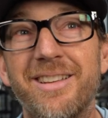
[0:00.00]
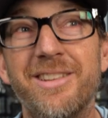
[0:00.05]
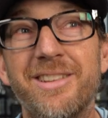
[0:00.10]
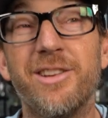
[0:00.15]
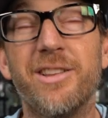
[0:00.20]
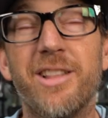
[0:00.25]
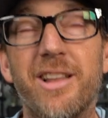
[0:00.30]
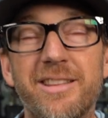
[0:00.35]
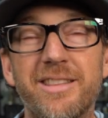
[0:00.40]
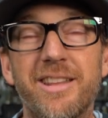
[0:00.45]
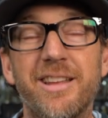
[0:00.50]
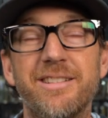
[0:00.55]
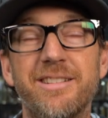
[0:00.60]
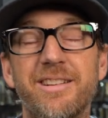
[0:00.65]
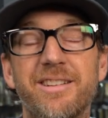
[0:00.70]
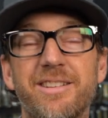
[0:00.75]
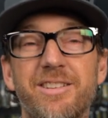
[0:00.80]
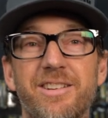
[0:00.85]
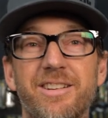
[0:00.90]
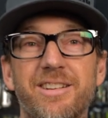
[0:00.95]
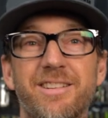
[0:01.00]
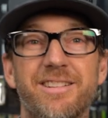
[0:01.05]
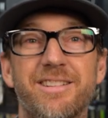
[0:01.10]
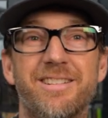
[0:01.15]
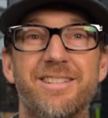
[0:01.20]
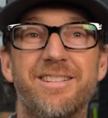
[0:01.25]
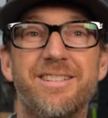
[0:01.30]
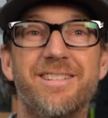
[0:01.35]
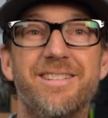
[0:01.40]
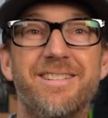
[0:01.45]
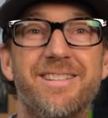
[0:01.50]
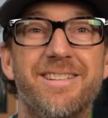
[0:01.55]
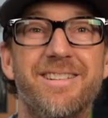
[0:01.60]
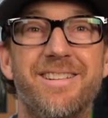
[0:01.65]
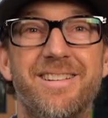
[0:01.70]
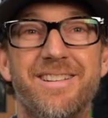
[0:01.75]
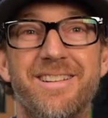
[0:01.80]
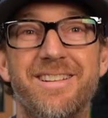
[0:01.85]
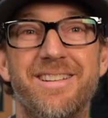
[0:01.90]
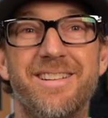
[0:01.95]
You liked that, didn't you?
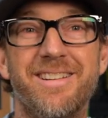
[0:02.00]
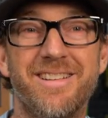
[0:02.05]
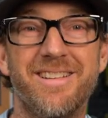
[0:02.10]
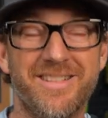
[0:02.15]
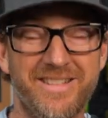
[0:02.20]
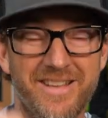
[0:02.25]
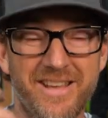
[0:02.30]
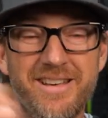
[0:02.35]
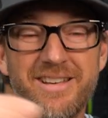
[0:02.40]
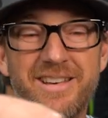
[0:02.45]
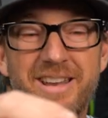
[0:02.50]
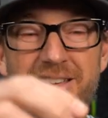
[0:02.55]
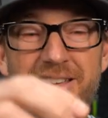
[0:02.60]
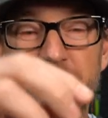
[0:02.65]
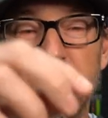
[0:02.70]
See, now